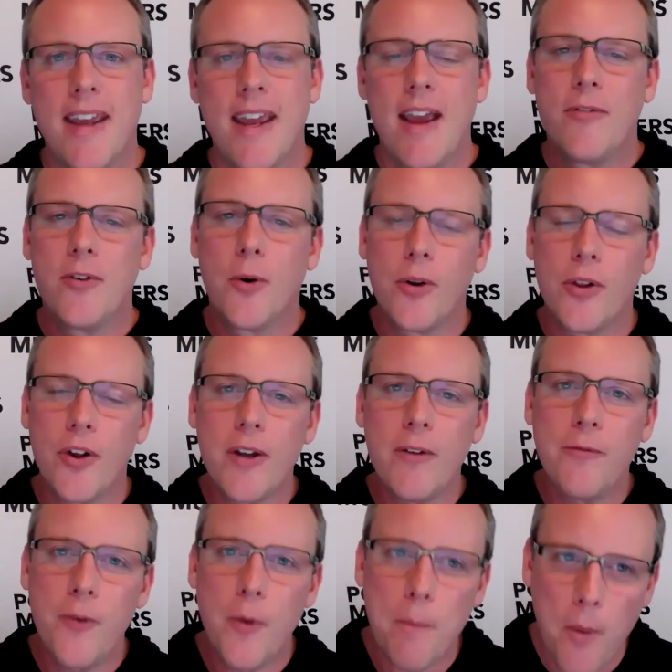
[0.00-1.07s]
If you're looking
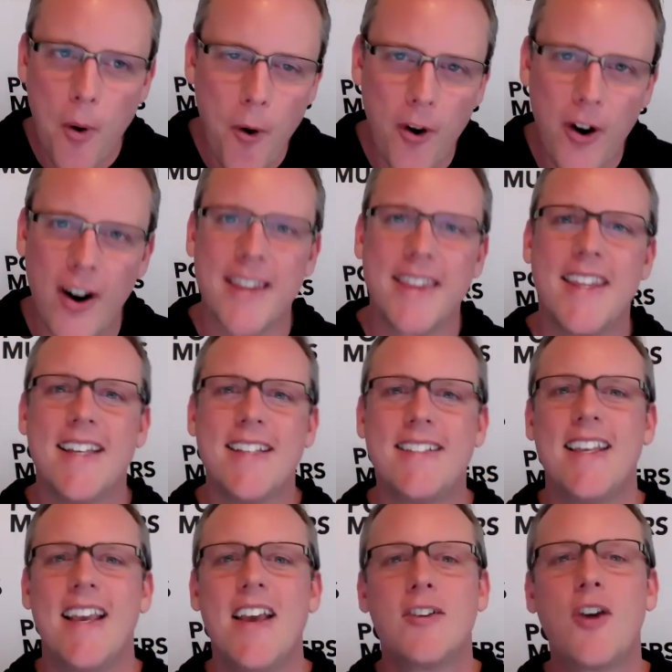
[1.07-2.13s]
for more on this,
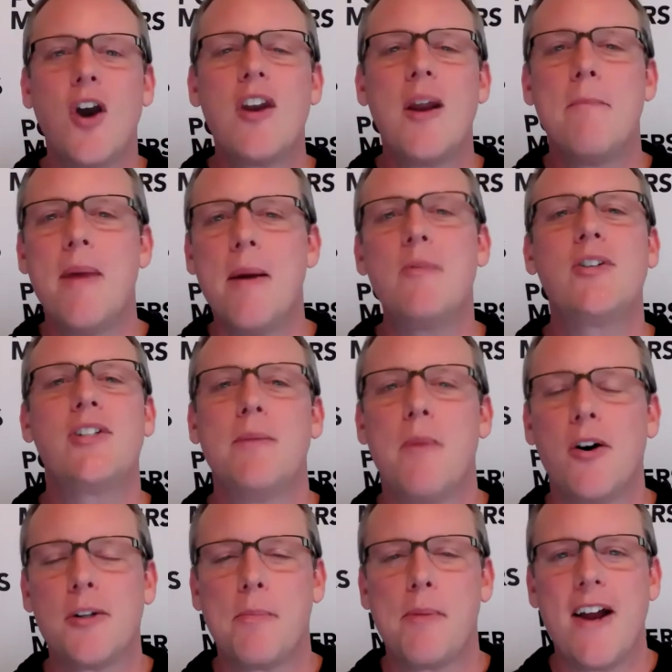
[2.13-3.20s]
go to
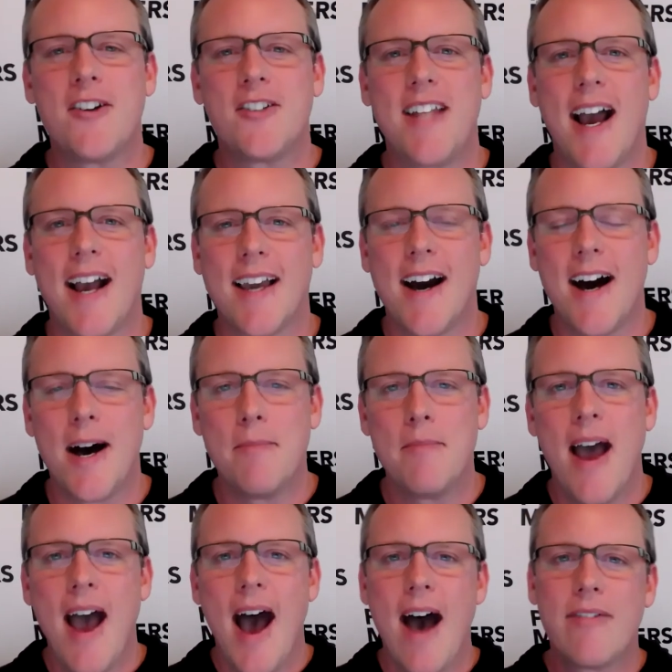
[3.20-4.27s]
membershipmultipliers.com.
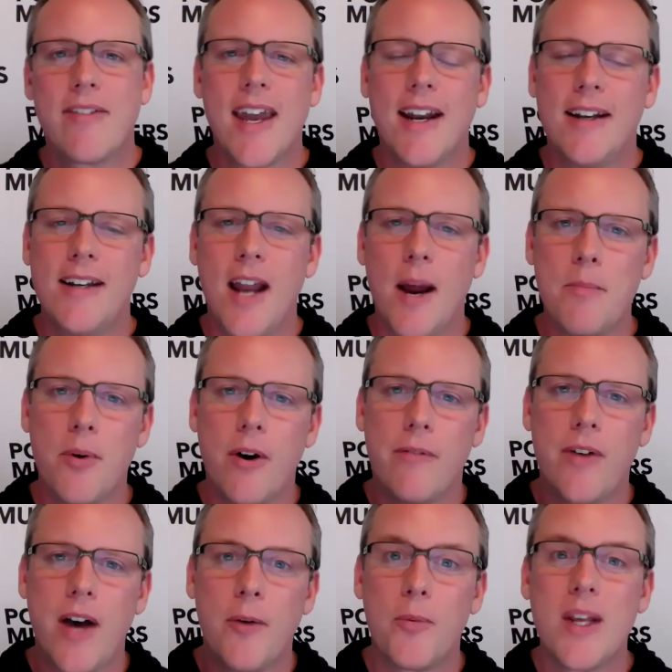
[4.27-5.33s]
I've got a number
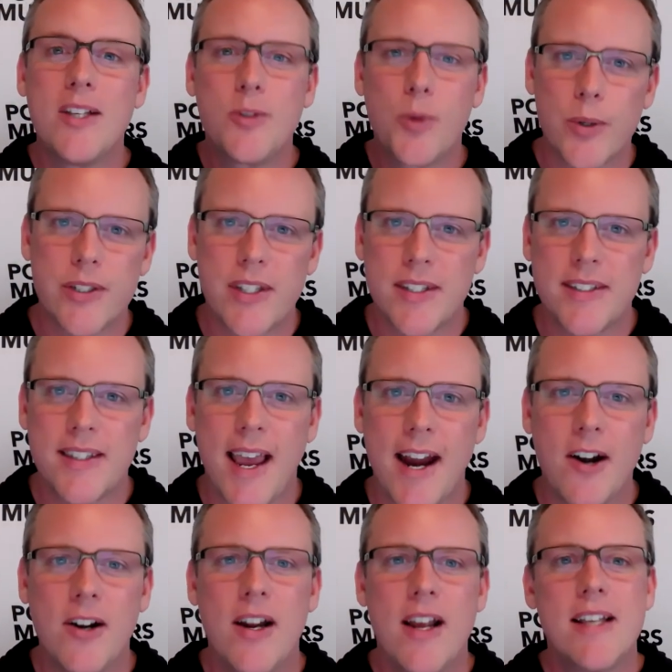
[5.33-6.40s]
of resources
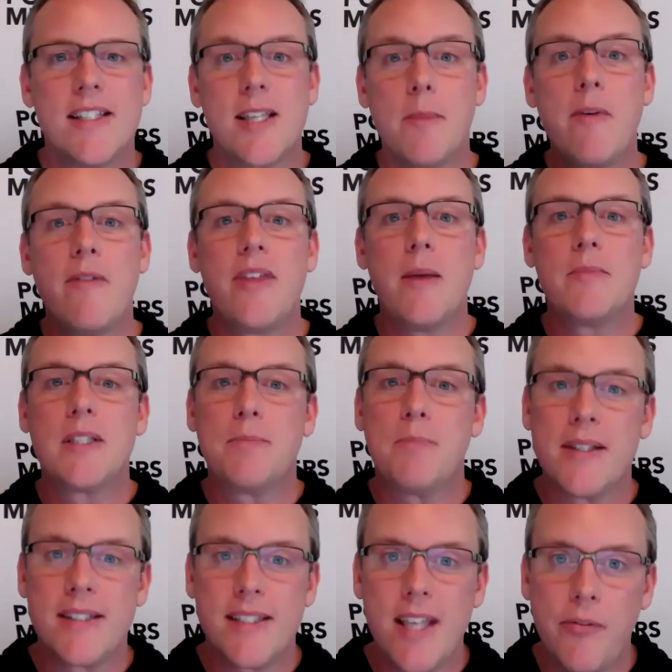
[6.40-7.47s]
there, some of them
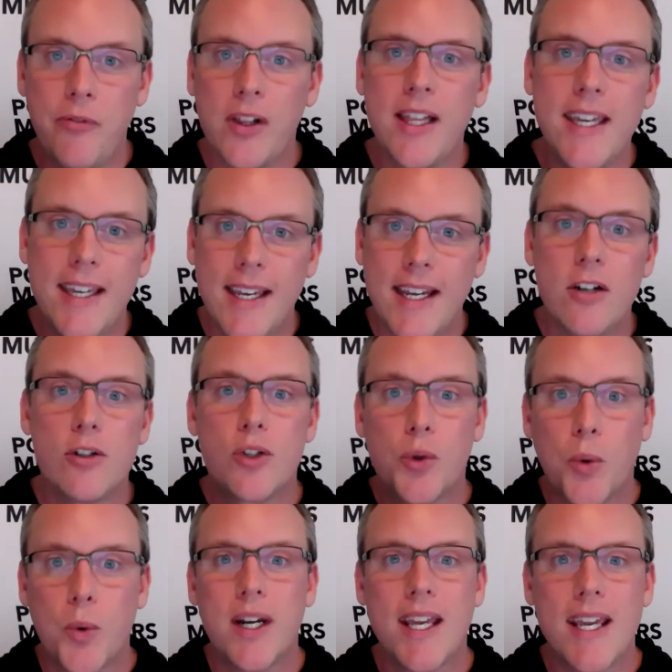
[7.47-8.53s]
specifically geared
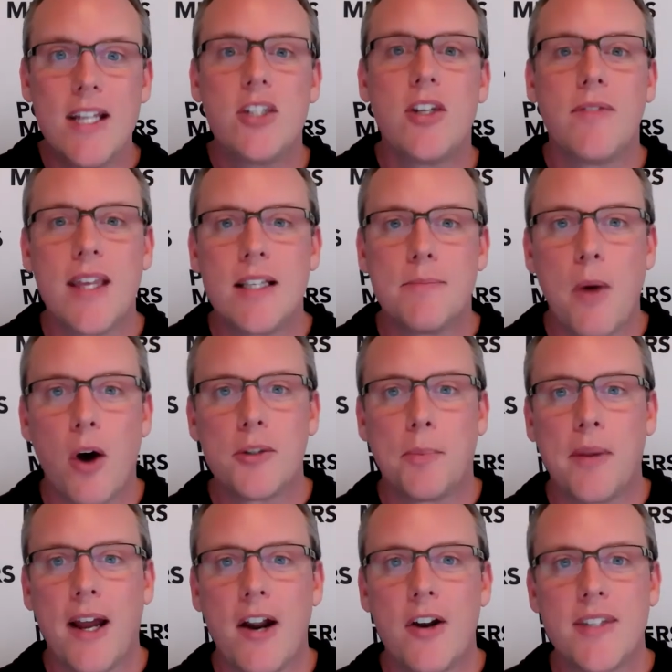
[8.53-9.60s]
toward each of these
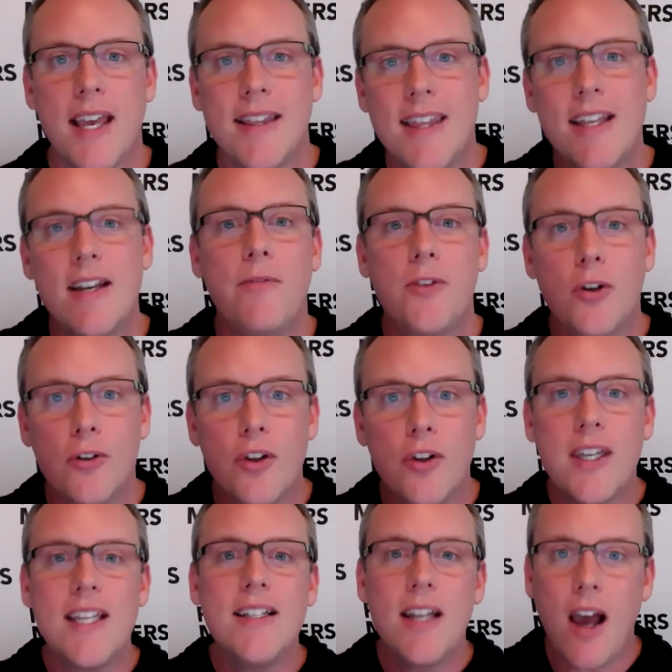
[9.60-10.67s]
multipliers. And then if you're
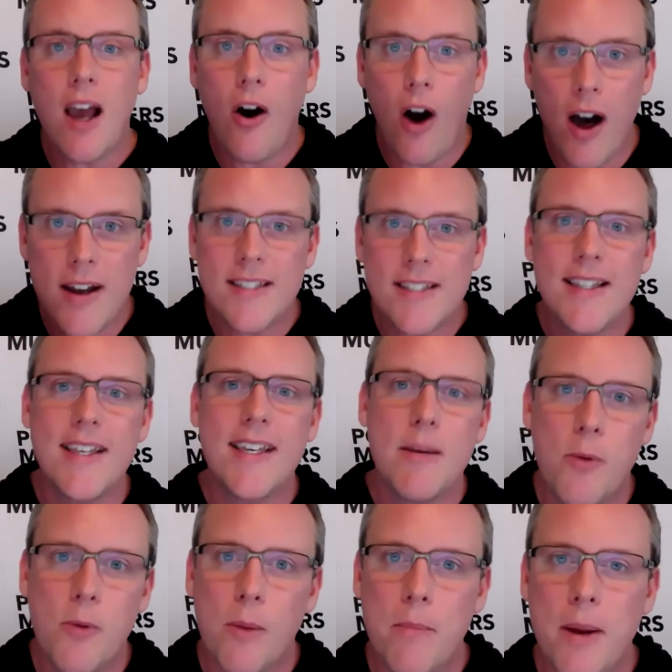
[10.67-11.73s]
looking to honestly get
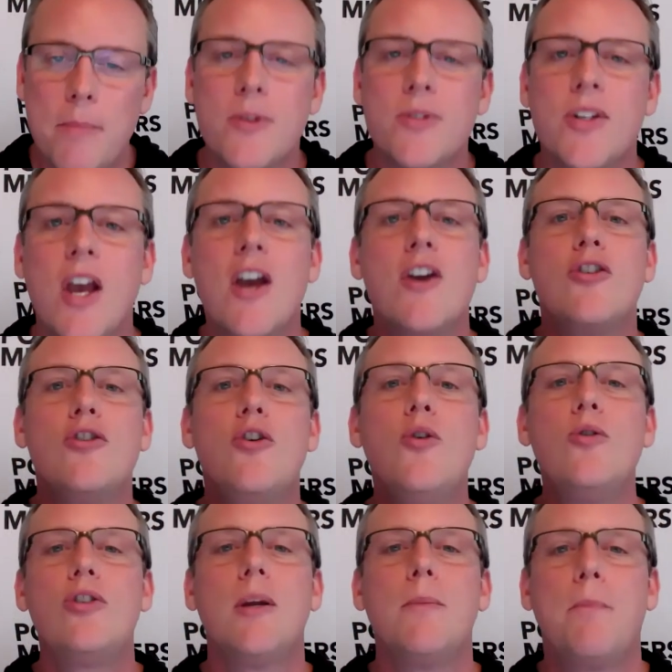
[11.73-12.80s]
more members, you
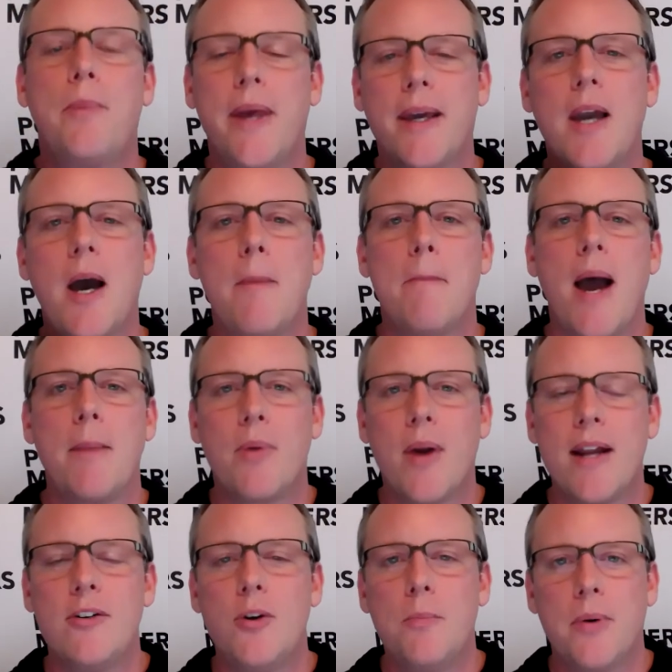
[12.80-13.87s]
should pick up my
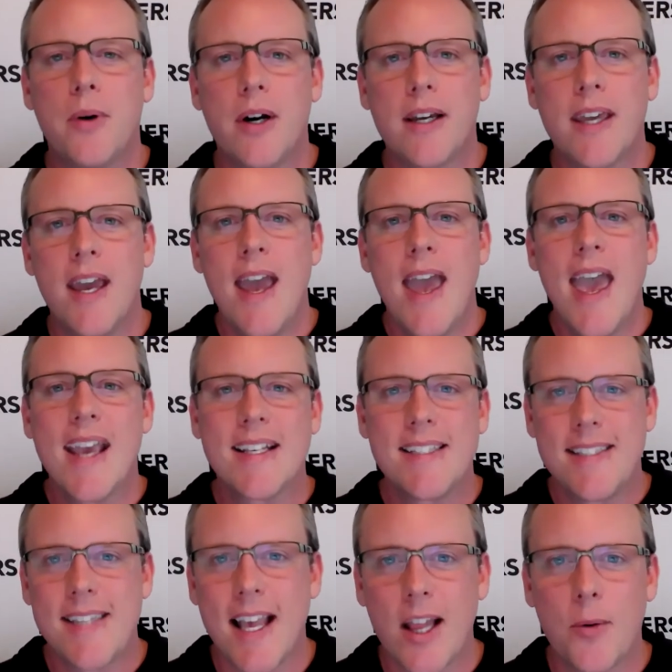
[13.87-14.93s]
brand new book,
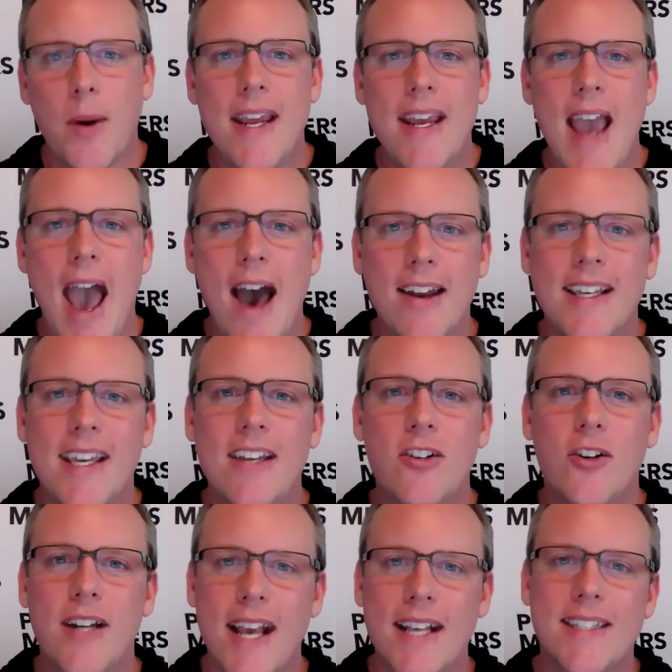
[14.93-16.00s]
Accelerate: How to Get Your
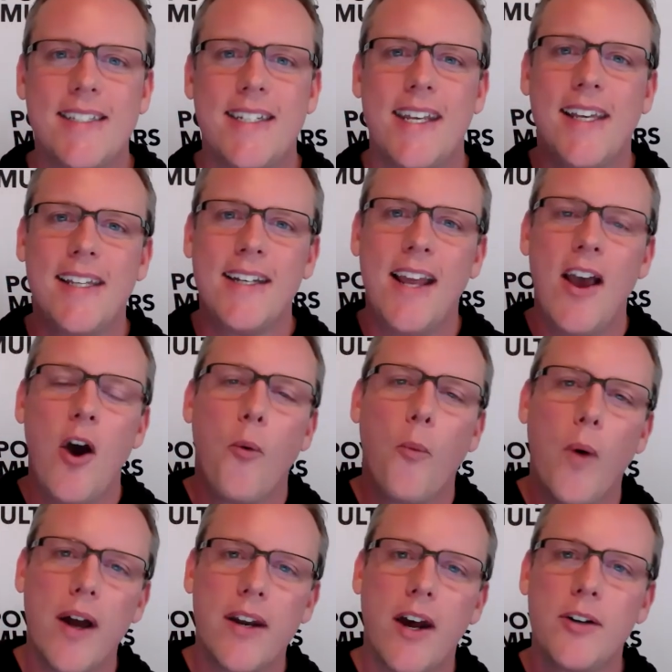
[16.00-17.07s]
Next 10,
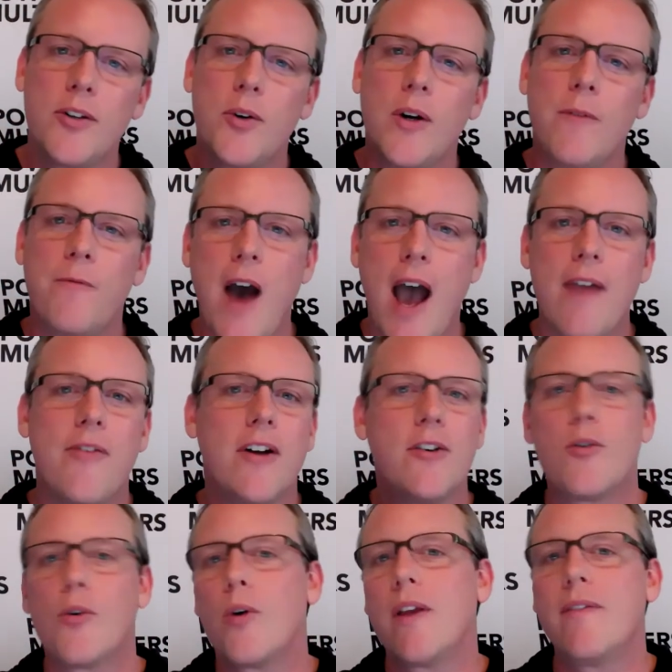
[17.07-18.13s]
100, 500,
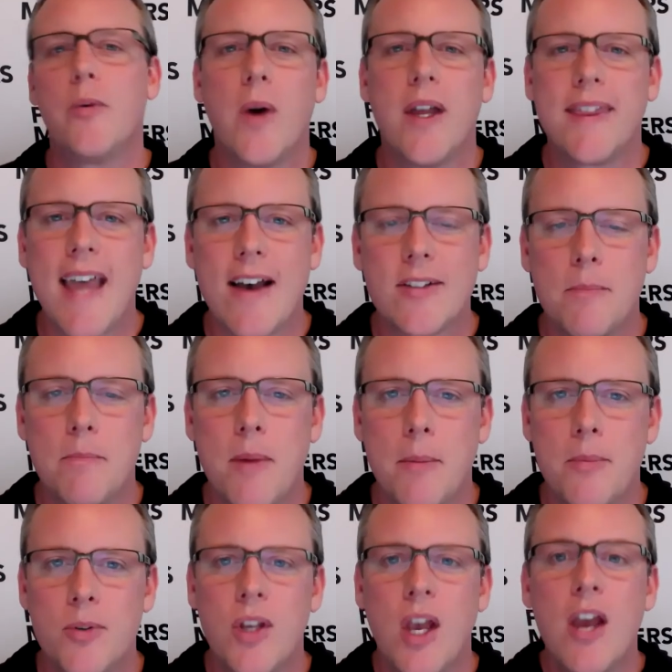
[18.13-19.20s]
or even 1,000
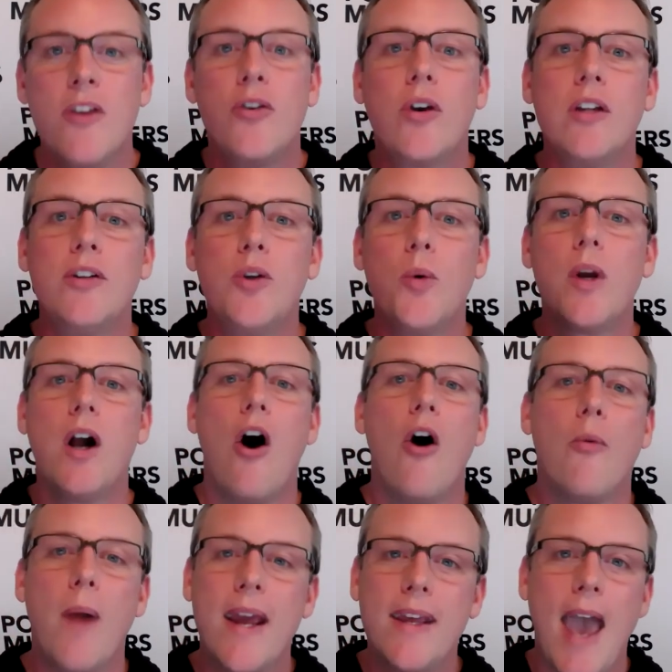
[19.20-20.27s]
members. You can do it all
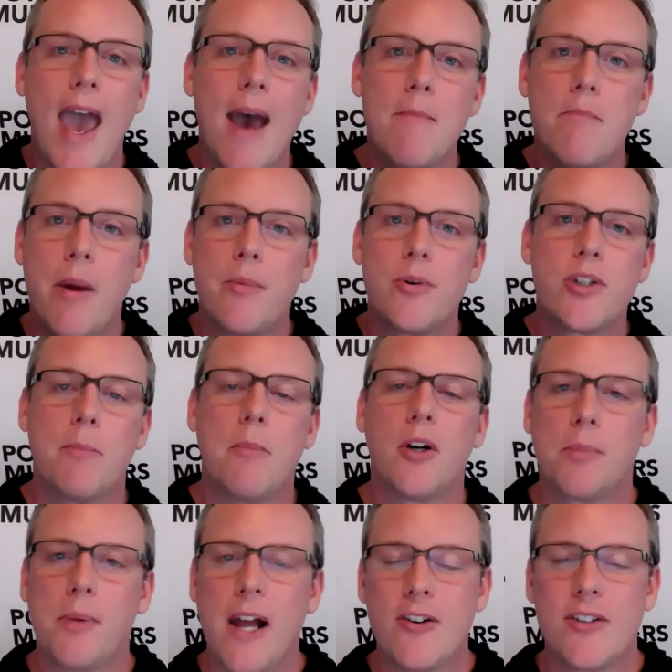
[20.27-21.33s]
right at
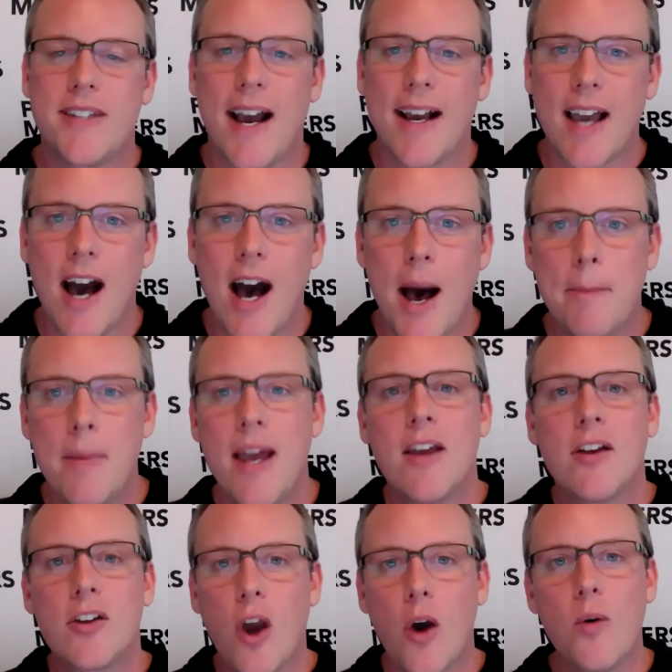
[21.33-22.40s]
membershipmultipliers.com.
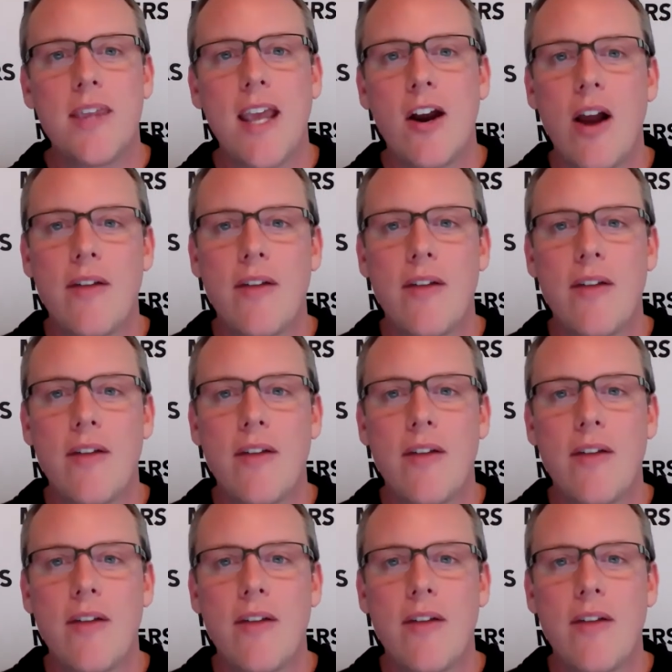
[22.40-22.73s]
Go there.